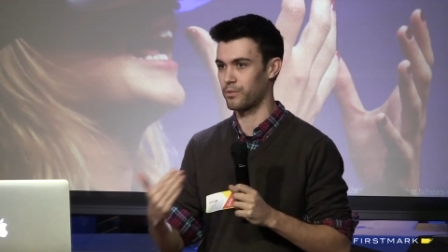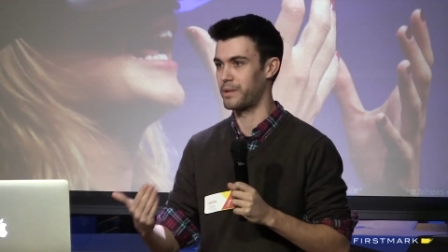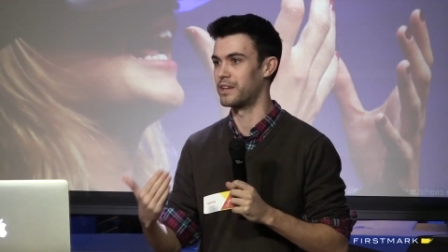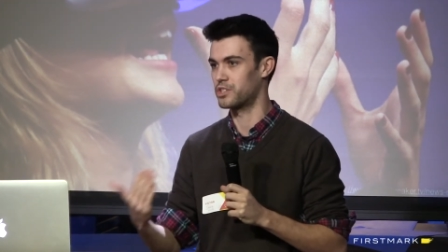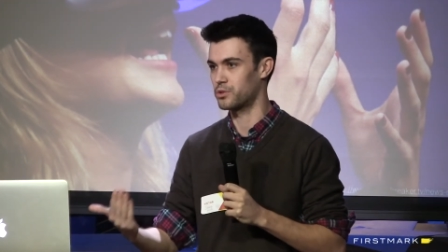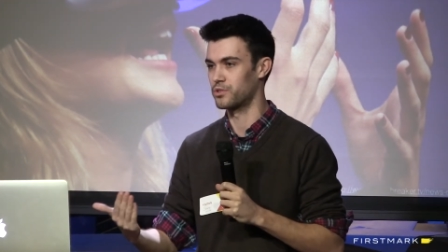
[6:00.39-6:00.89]

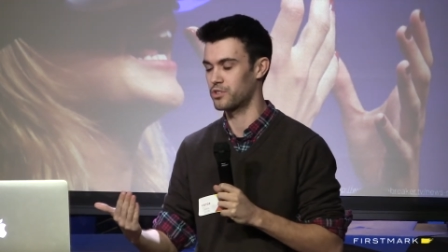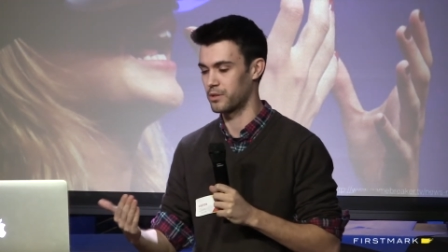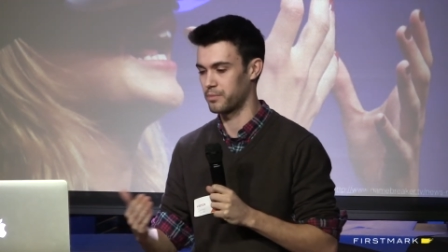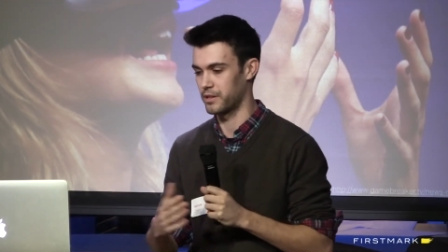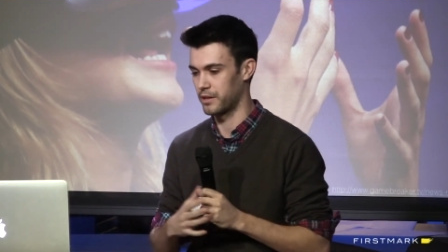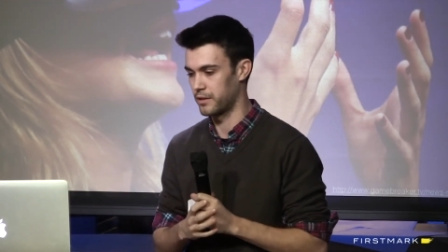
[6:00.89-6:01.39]
meant to
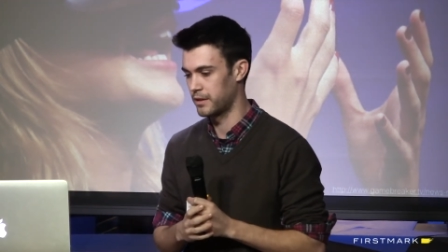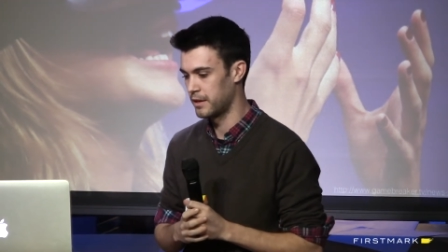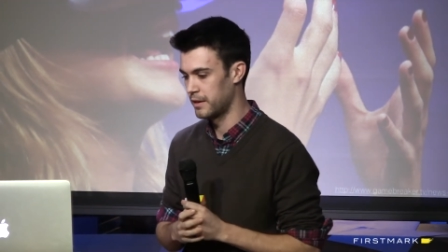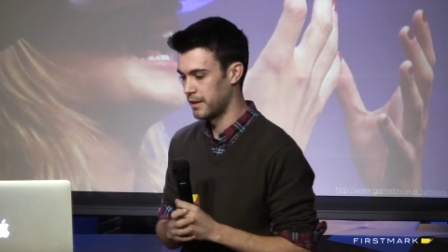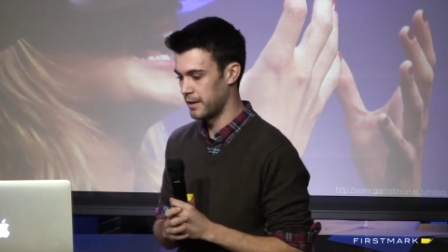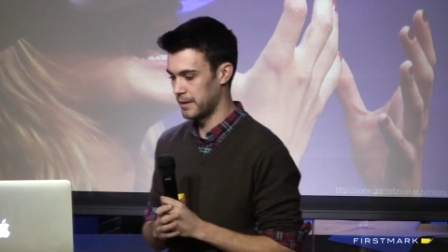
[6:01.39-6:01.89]
interpret
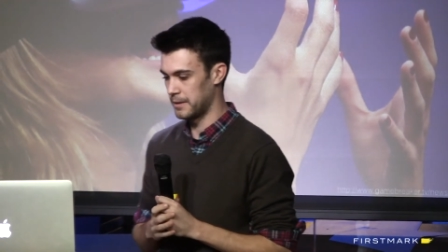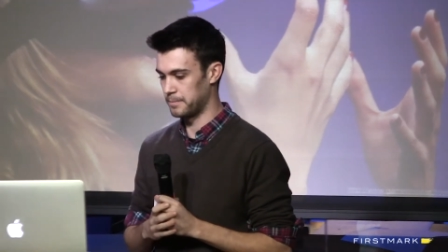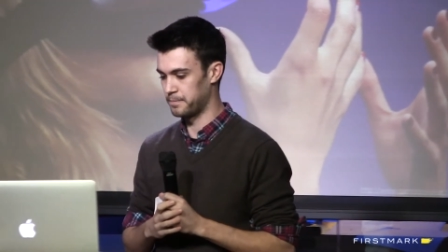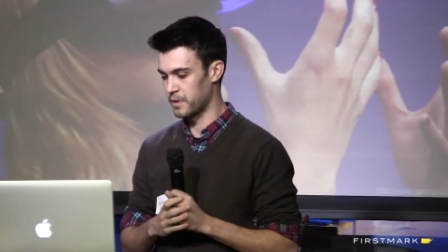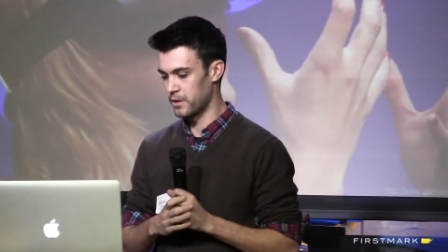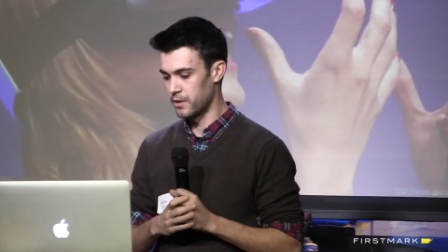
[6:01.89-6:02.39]
it.
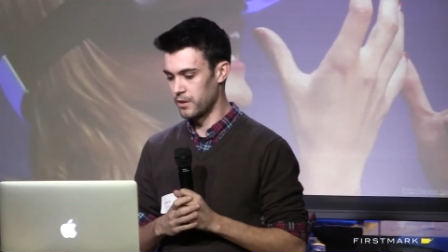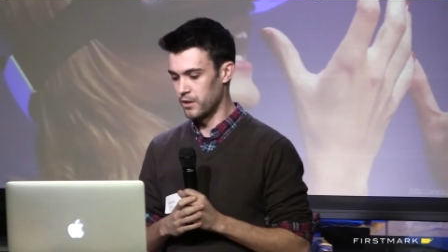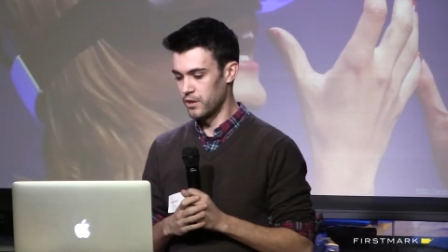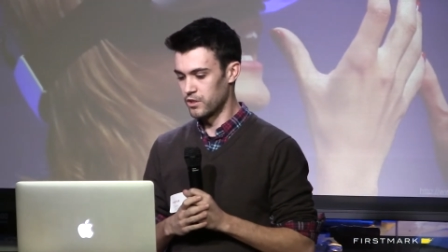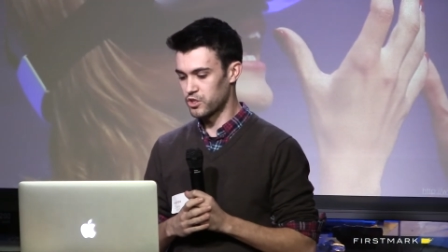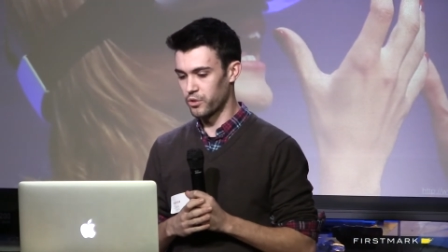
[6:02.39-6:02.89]
Um,
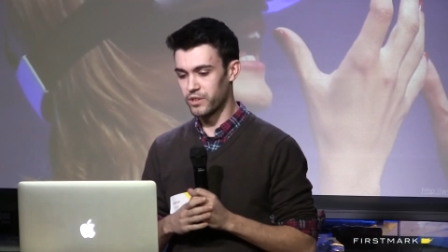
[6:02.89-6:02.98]
so